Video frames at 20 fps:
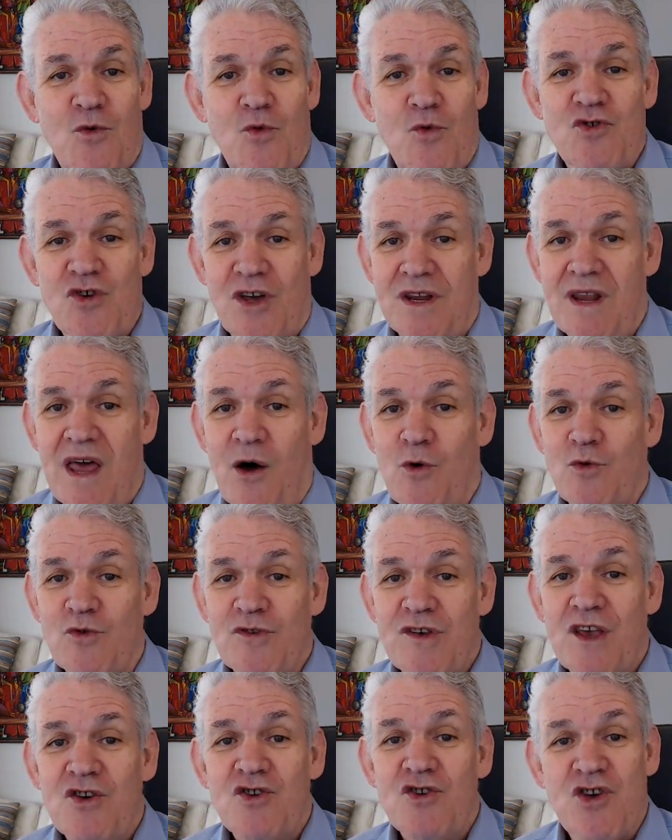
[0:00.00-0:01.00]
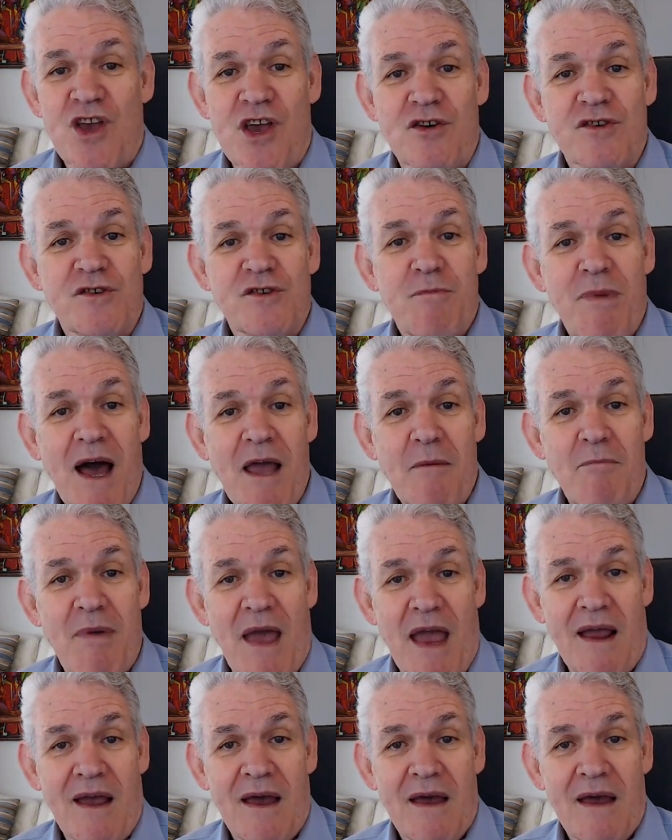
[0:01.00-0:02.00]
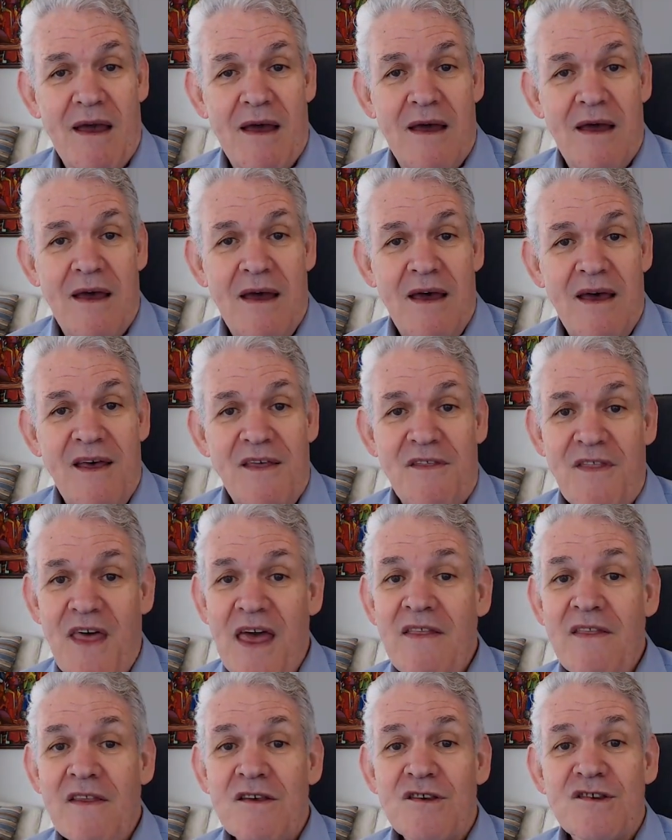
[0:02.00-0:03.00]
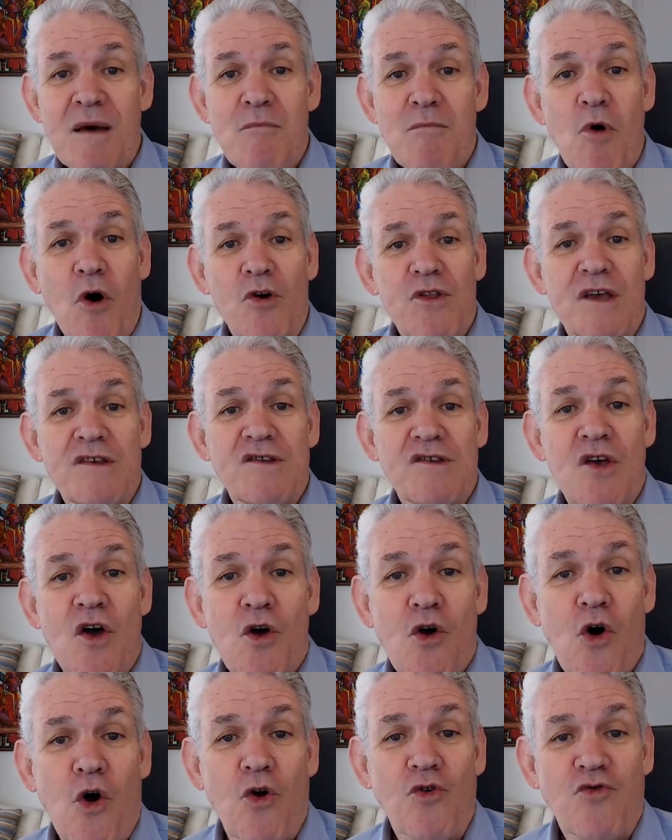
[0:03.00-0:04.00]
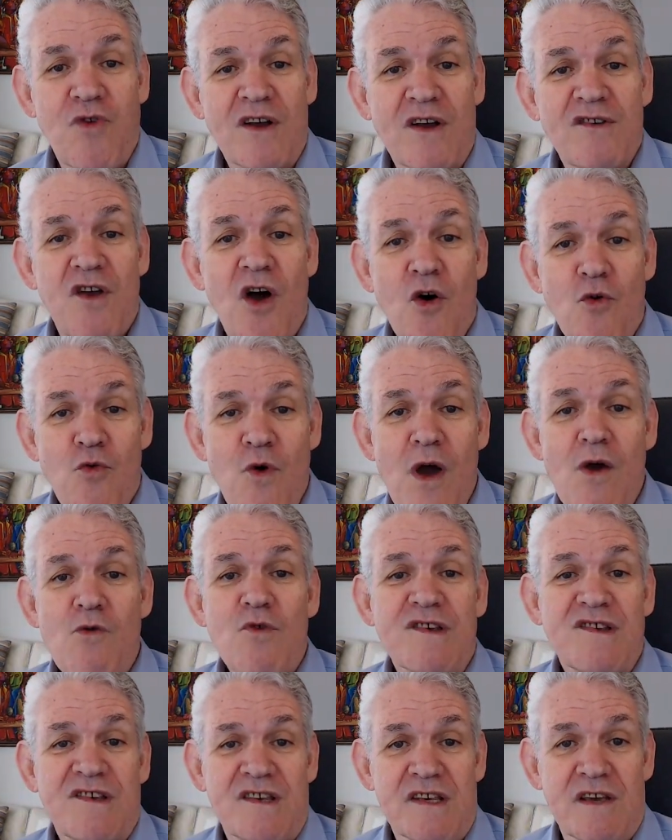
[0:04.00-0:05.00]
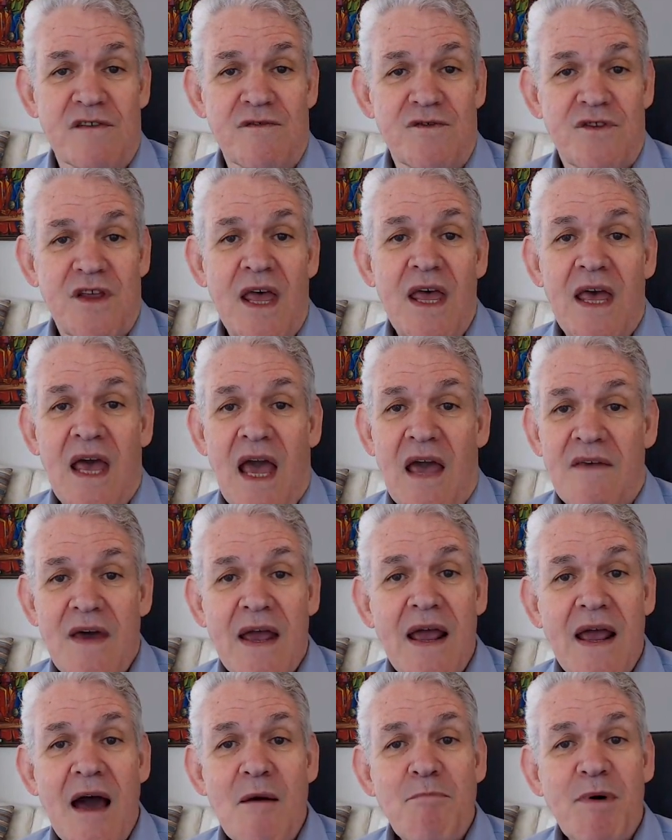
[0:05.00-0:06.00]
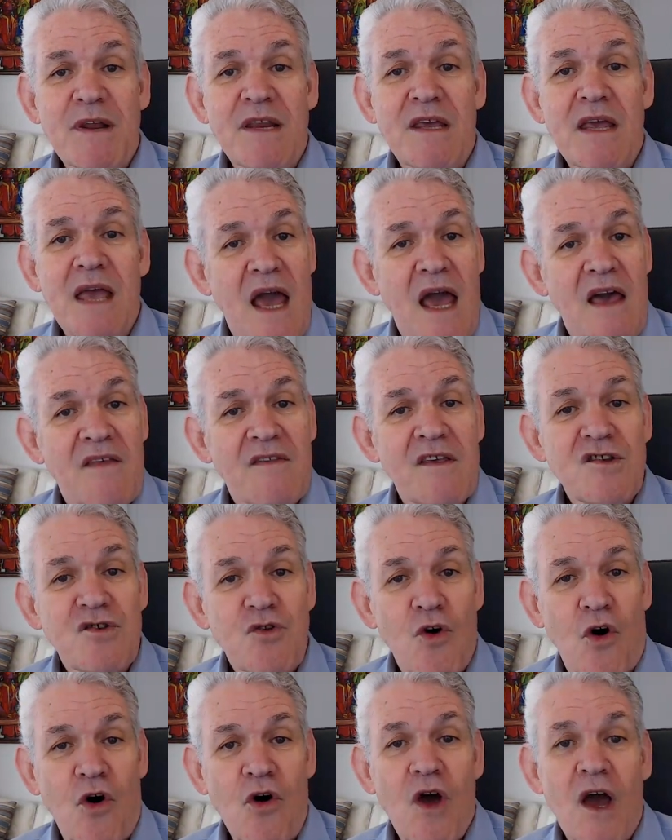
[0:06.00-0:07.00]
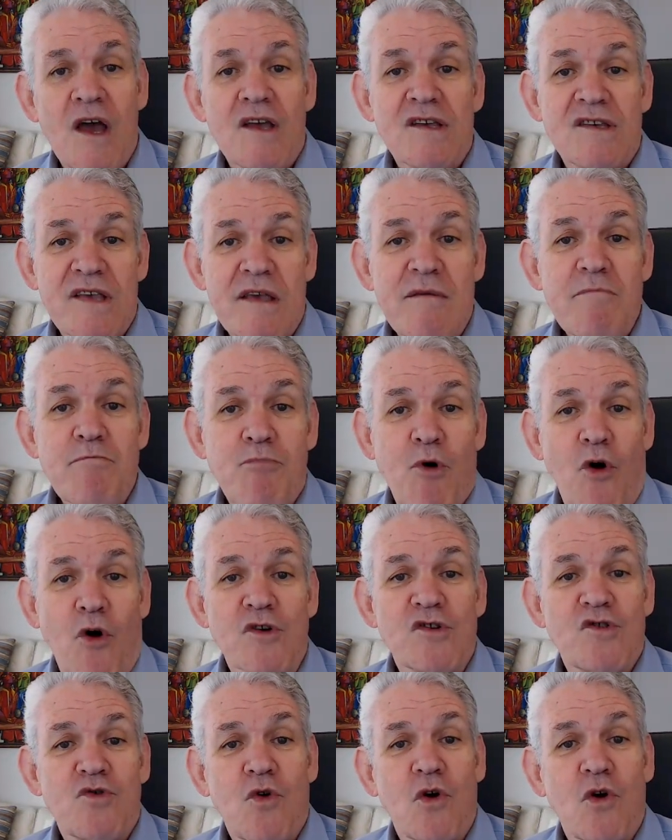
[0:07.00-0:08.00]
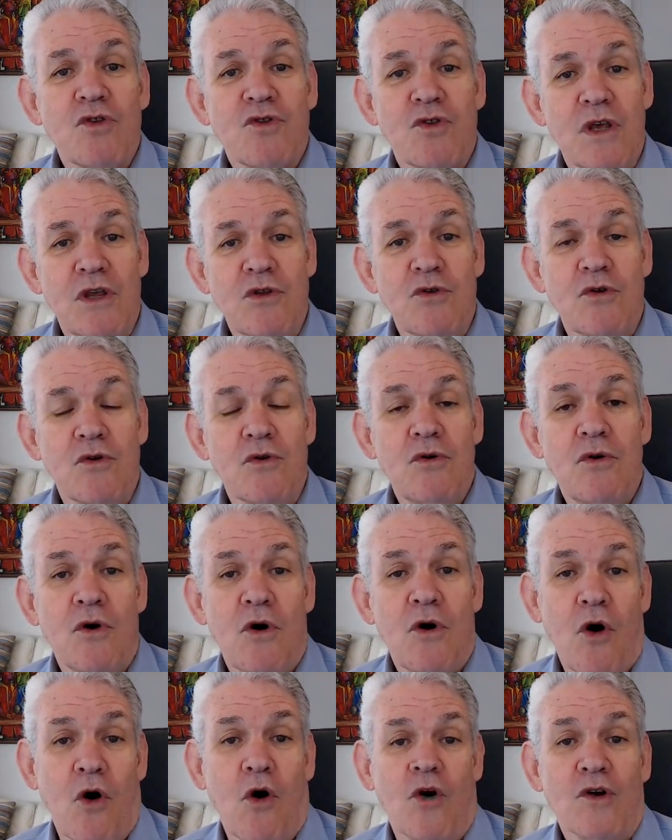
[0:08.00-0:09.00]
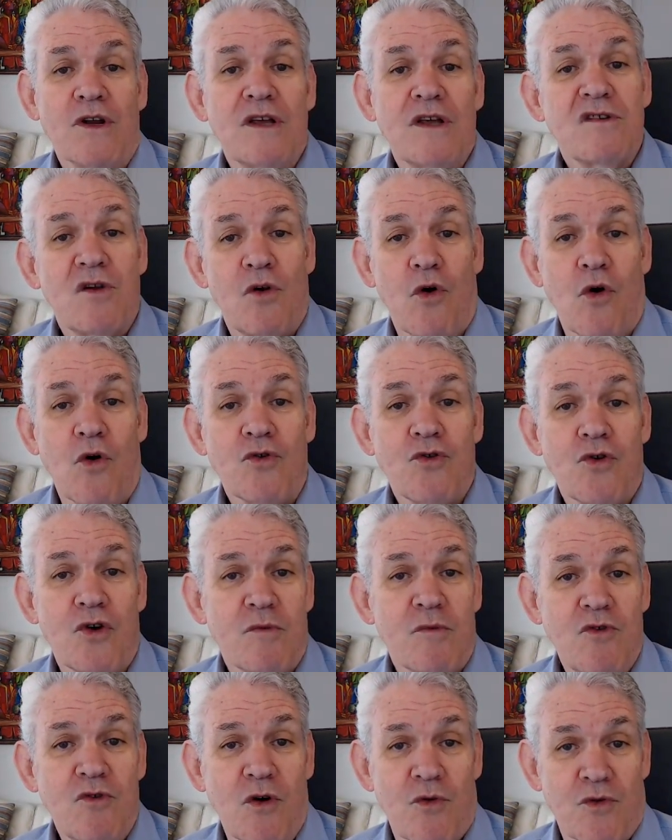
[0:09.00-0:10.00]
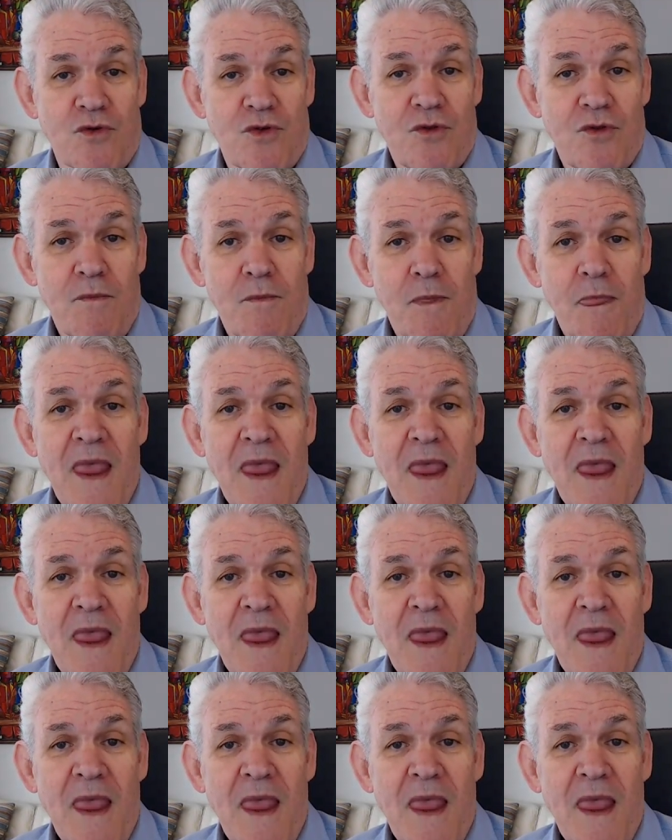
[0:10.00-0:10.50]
which announced shares buyback. Then some modest contracts were received, and the company and the stock seemed poised to continue on its long-term growth.